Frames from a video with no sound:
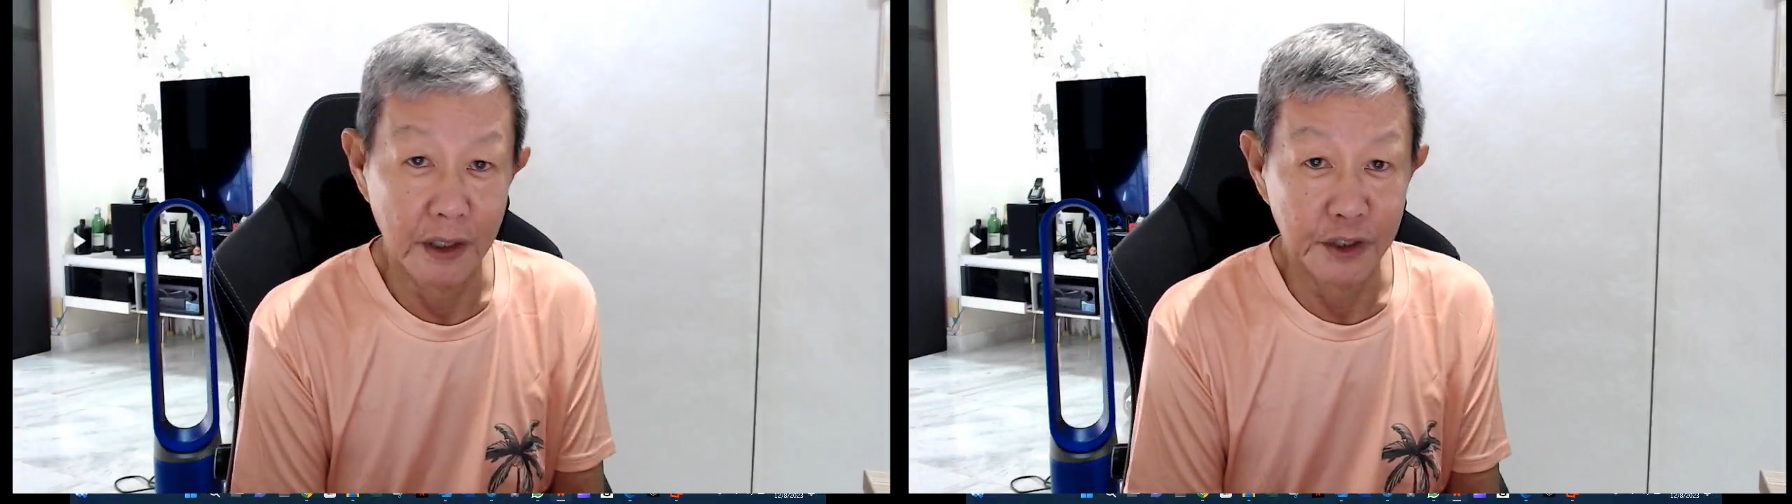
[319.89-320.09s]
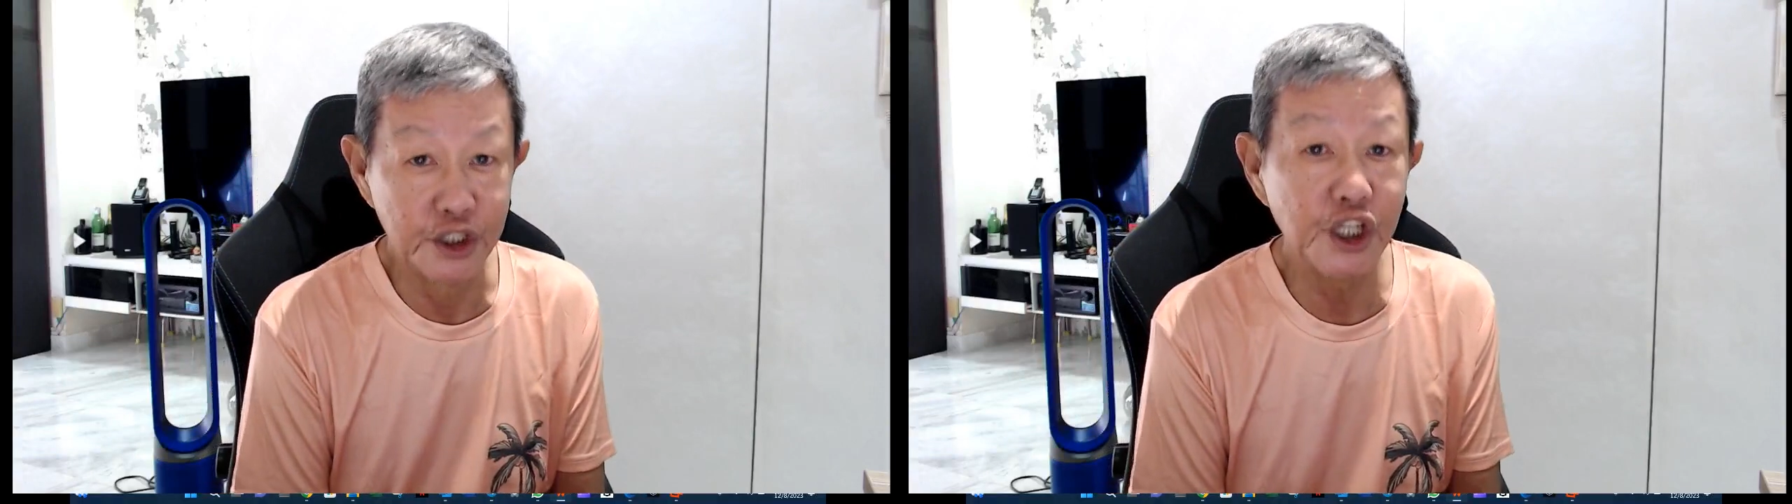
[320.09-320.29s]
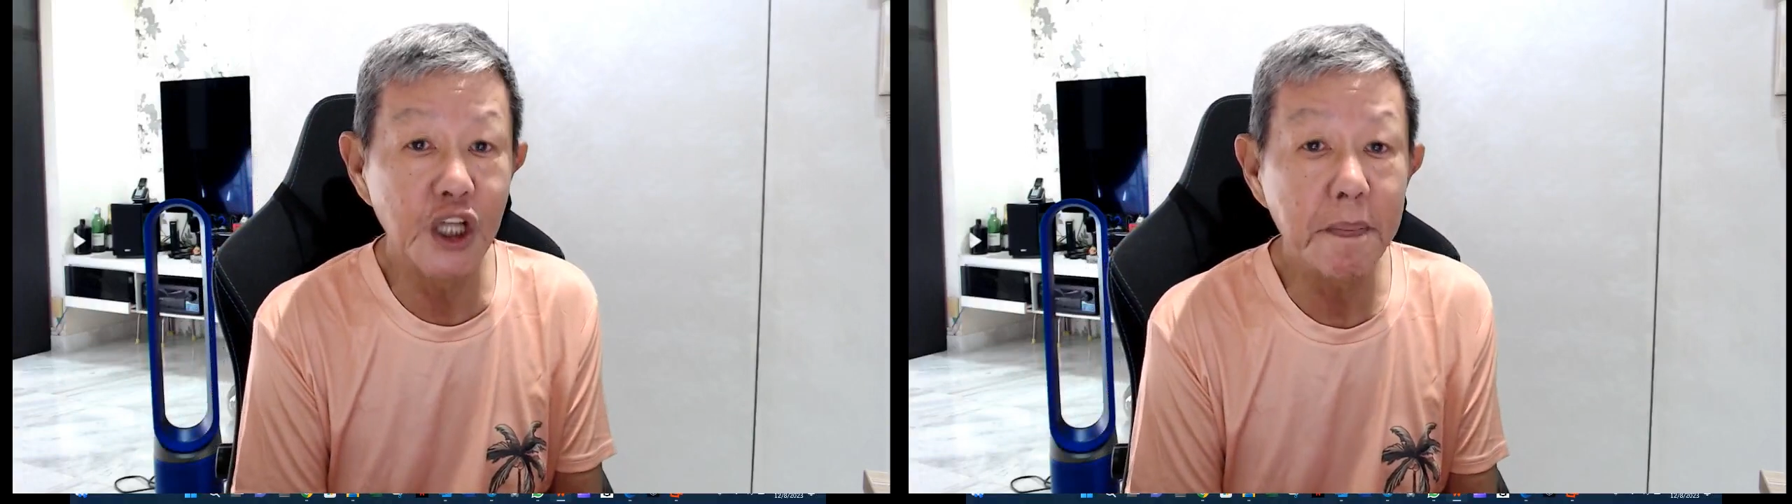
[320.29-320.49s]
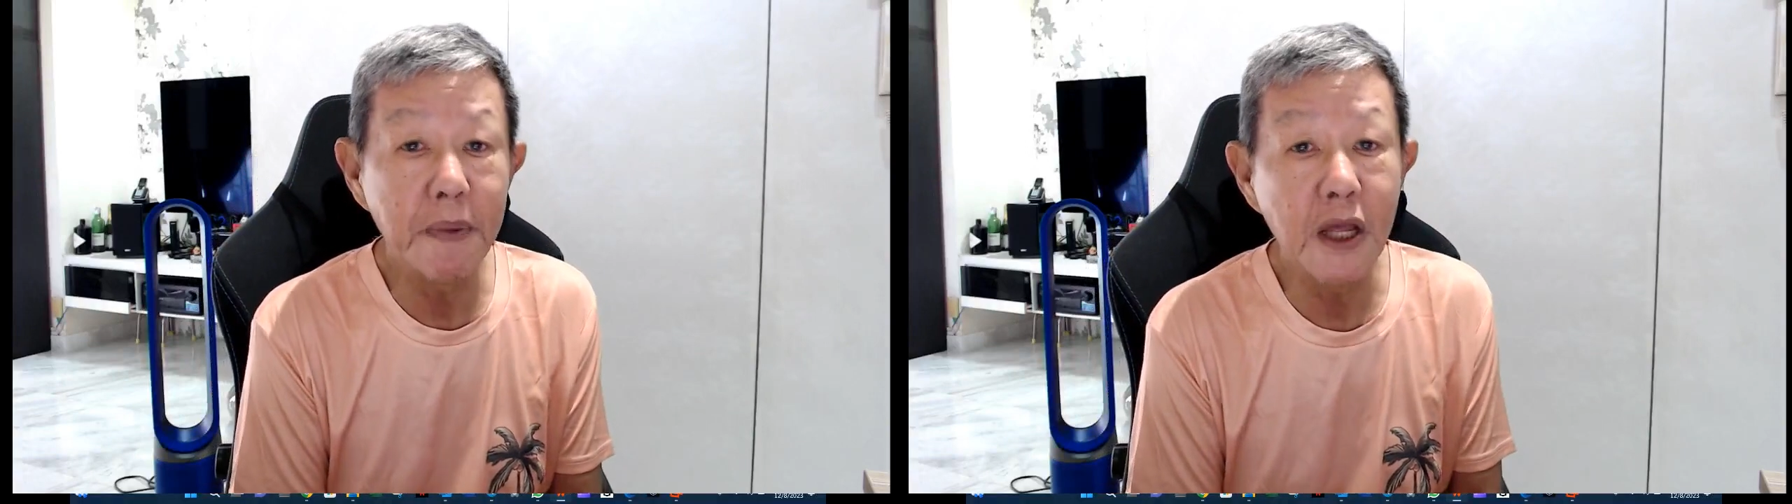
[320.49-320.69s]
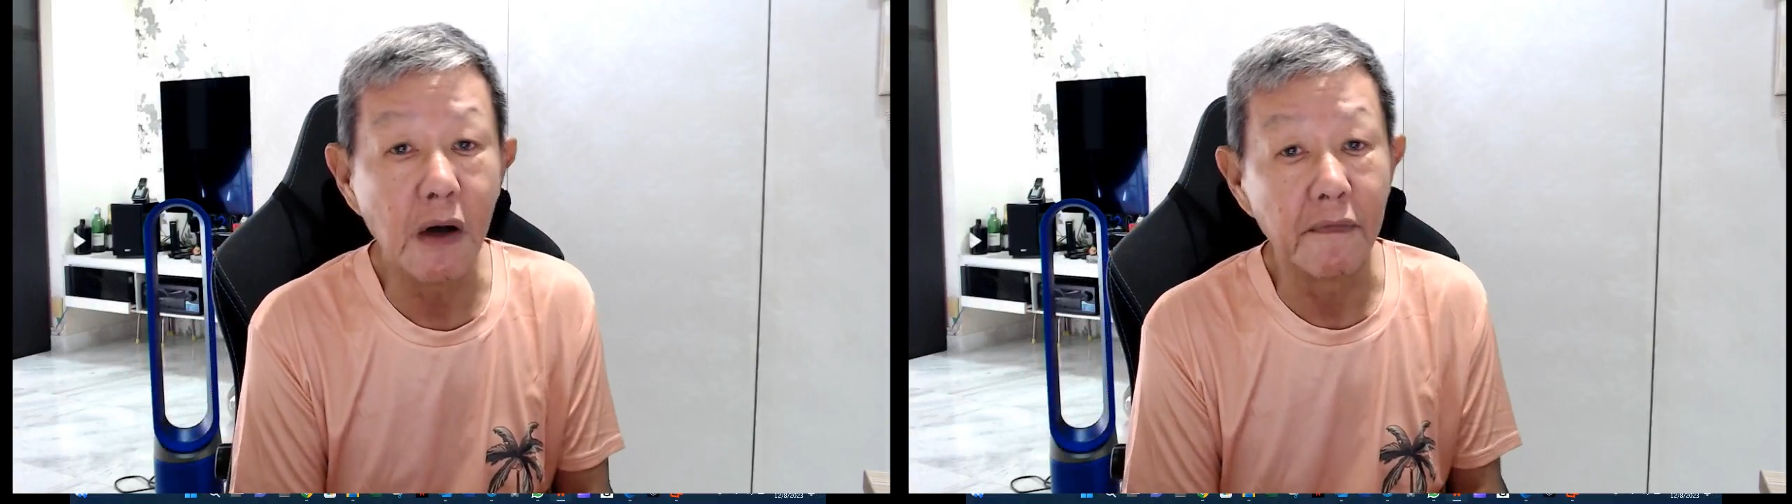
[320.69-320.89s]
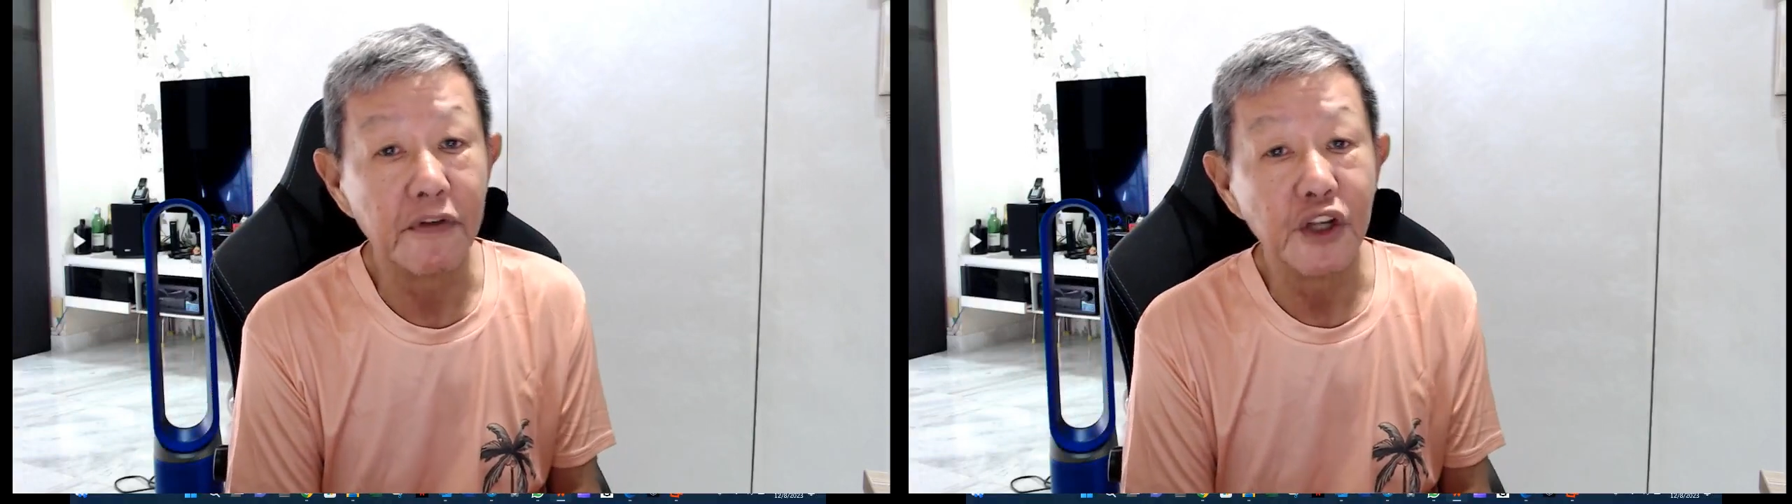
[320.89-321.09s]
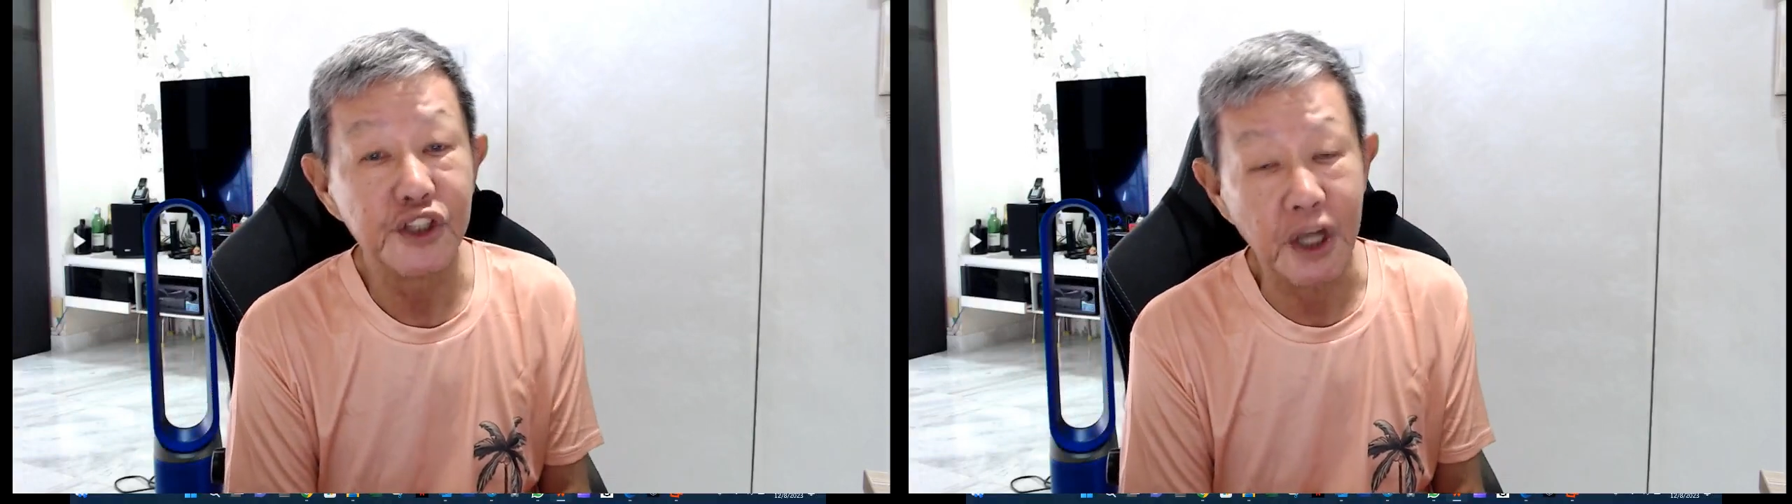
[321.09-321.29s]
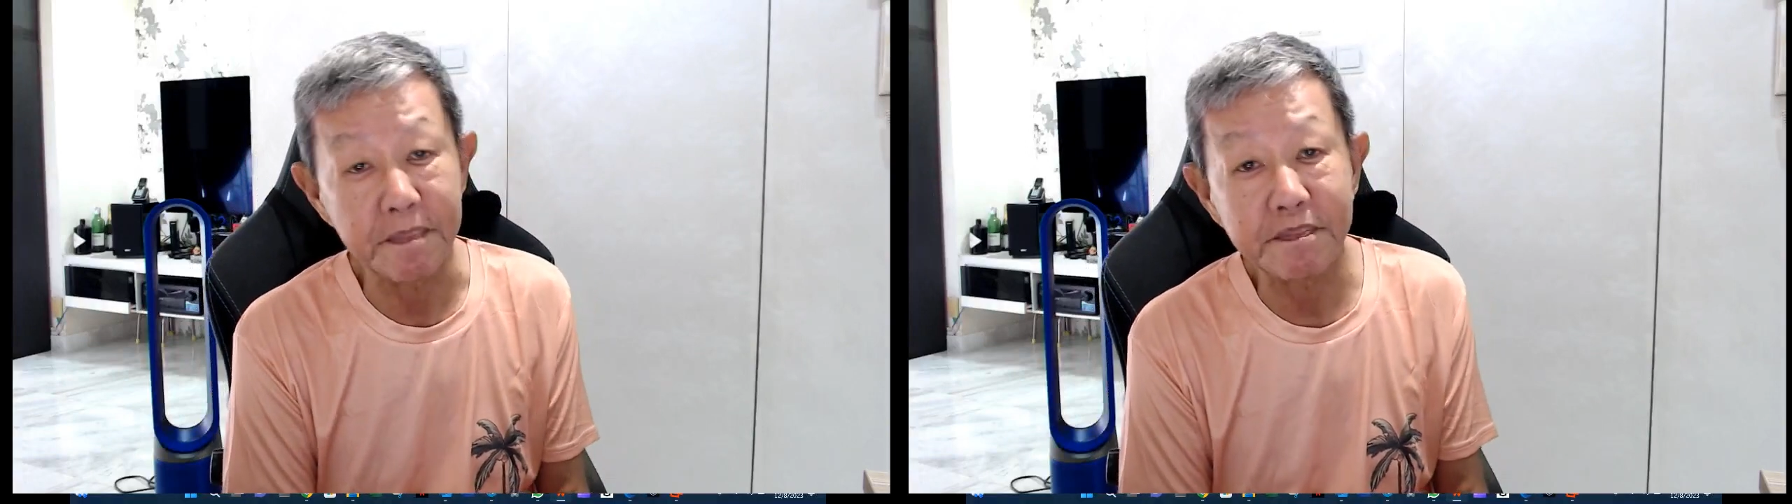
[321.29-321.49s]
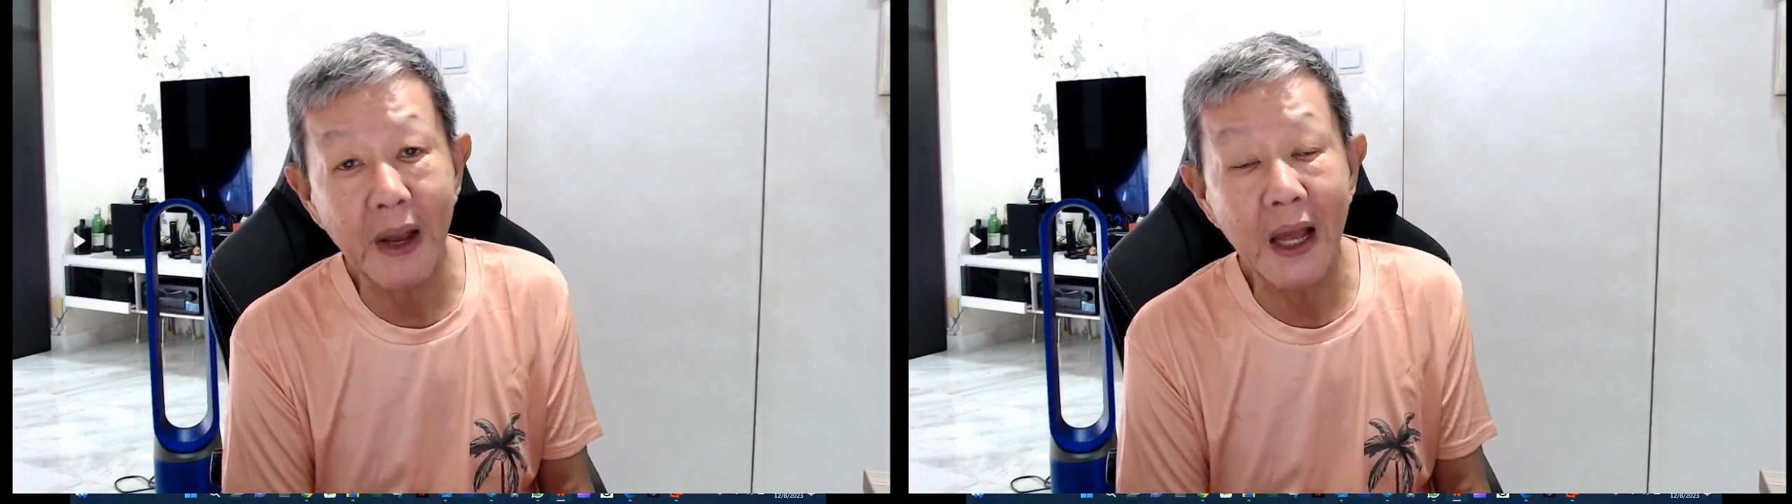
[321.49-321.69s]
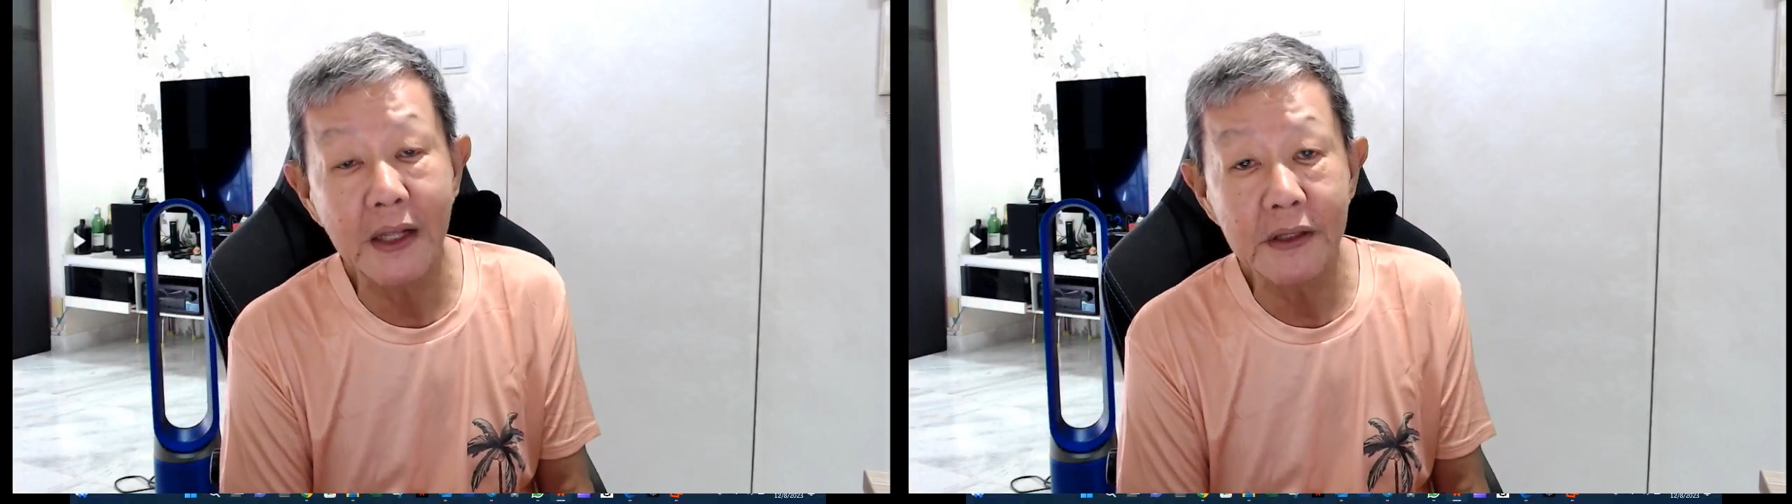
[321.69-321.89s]
GDP of
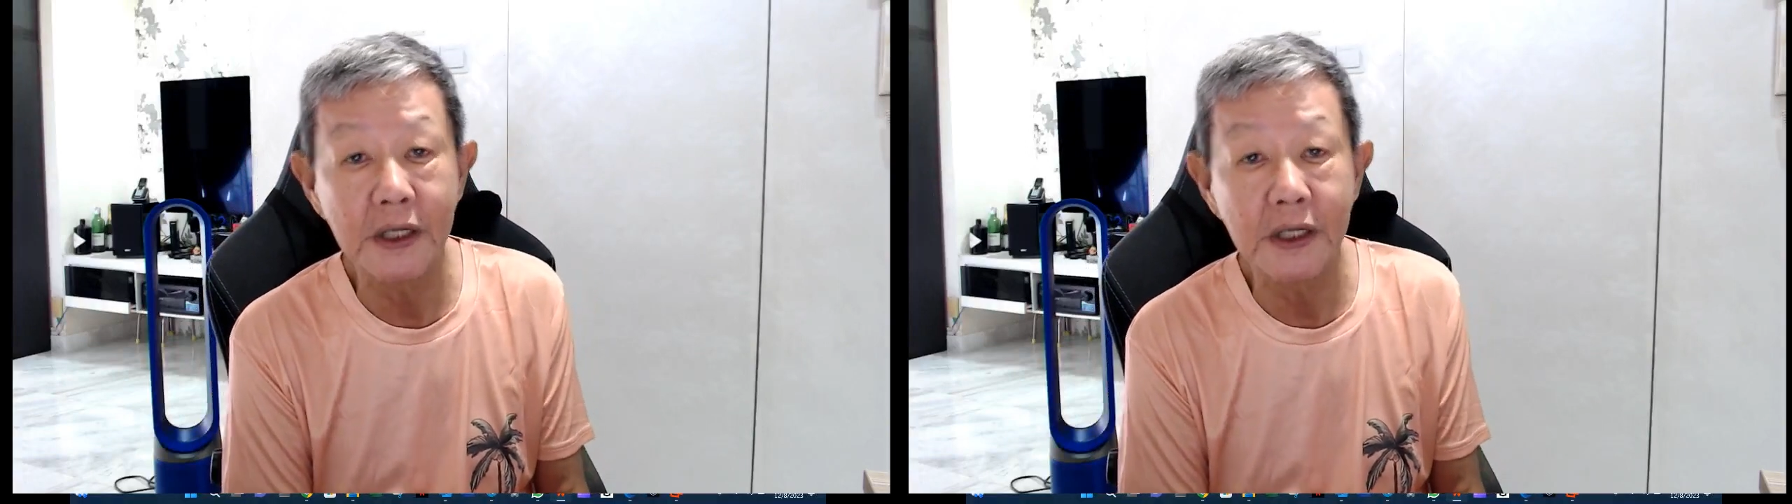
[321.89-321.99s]
Japan,